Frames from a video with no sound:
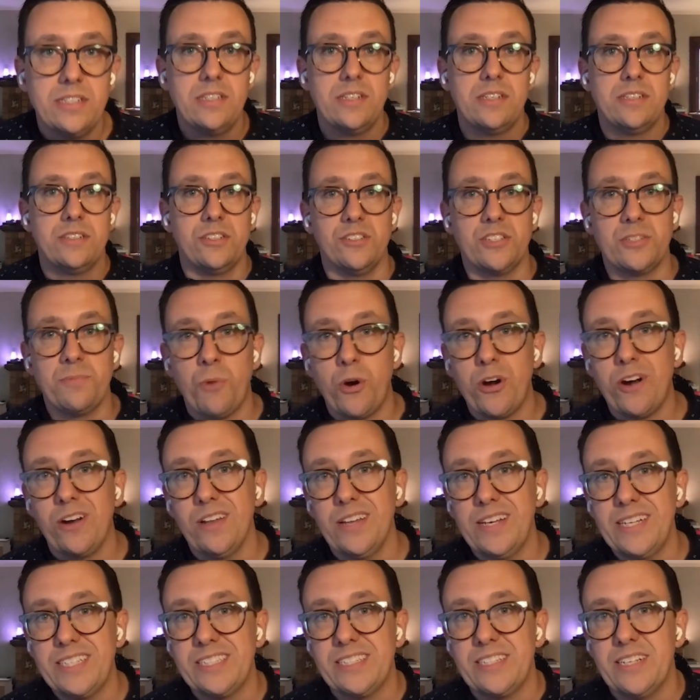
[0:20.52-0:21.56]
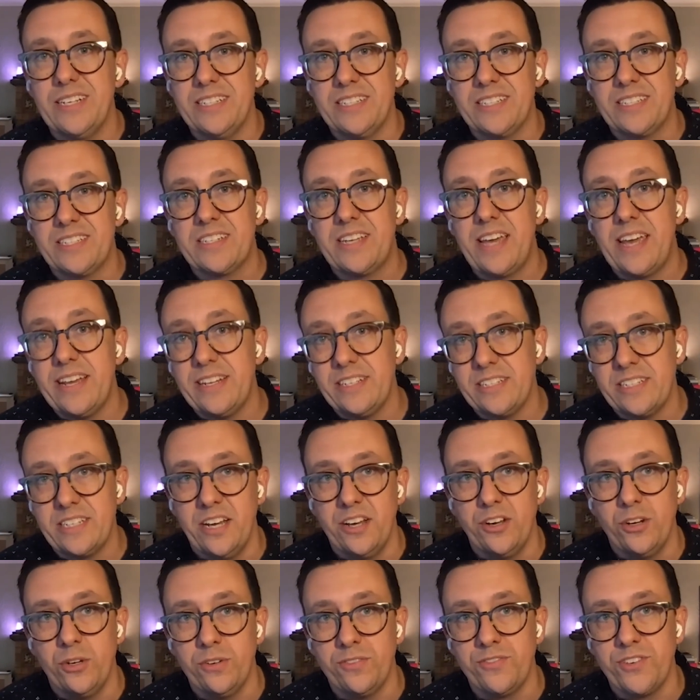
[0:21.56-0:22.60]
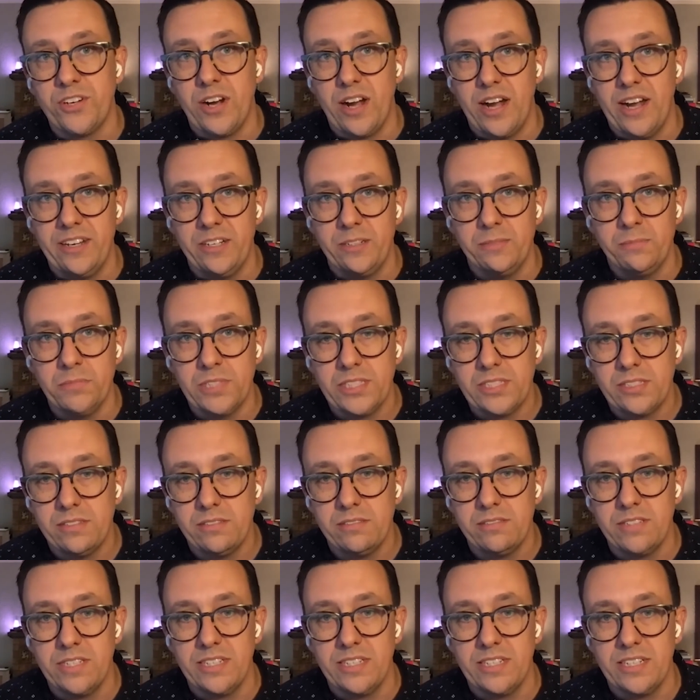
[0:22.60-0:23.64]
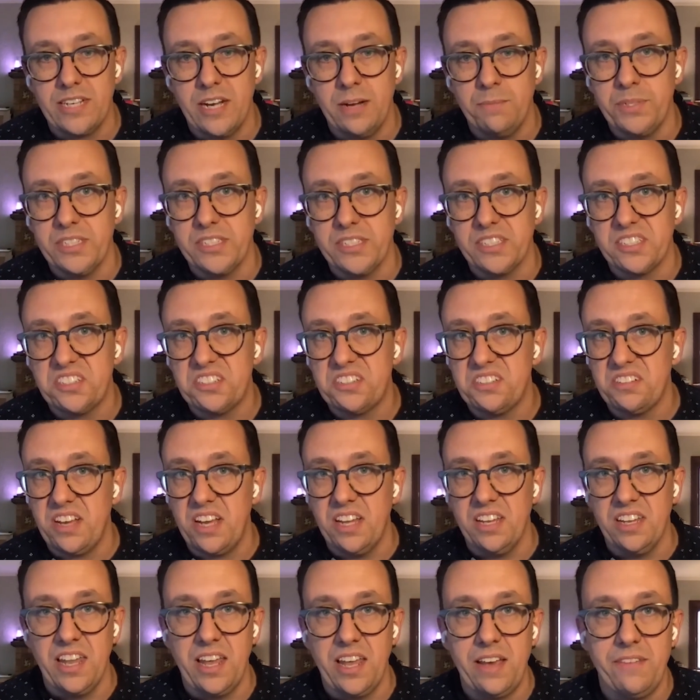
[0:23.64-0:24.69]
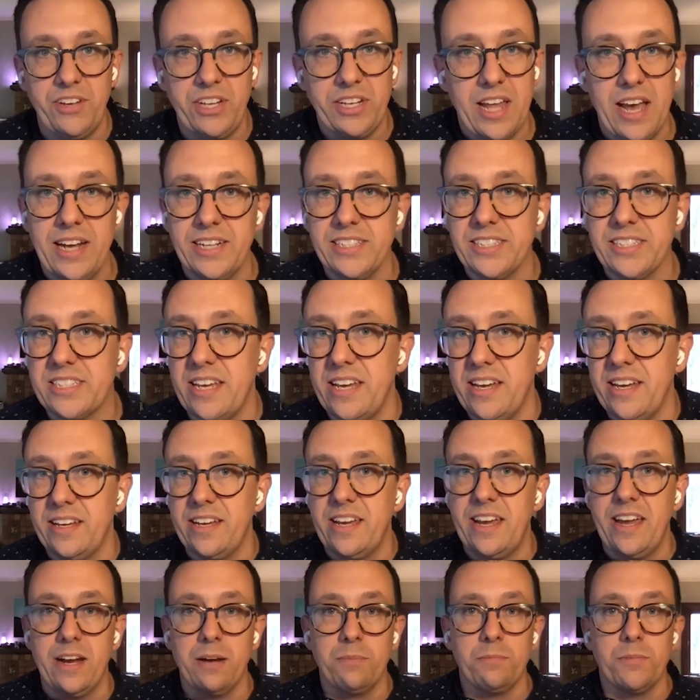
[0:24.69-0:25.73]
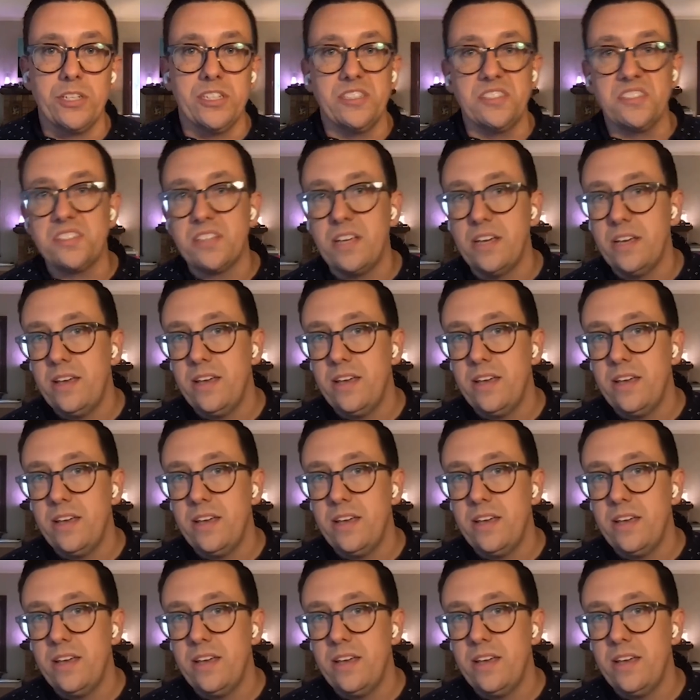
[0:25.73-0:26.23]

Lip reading: So it's more or less a scan tunnel for items that encompassed 11 line scan cameras,